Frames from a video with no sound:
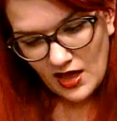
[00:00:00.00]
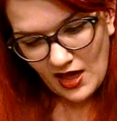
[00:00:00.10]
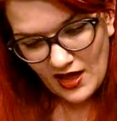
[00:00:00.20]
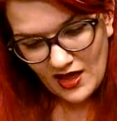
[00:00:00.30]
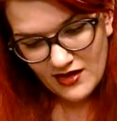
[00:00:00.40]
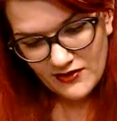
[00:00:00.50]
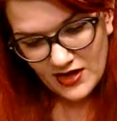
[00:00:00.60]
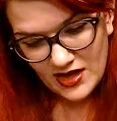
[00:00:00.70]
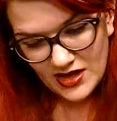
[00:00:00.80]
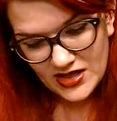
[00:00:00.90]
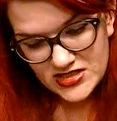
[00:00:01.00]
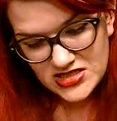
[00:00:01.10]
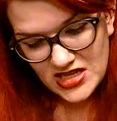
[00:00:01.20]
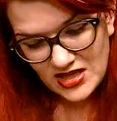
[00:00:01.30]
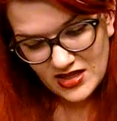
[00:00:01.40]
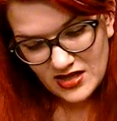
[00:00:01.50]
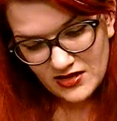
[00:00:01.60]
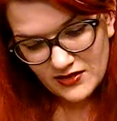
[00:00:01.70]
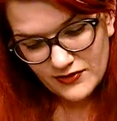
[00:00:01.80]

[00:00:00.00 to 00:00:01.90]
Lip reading: I have a ticket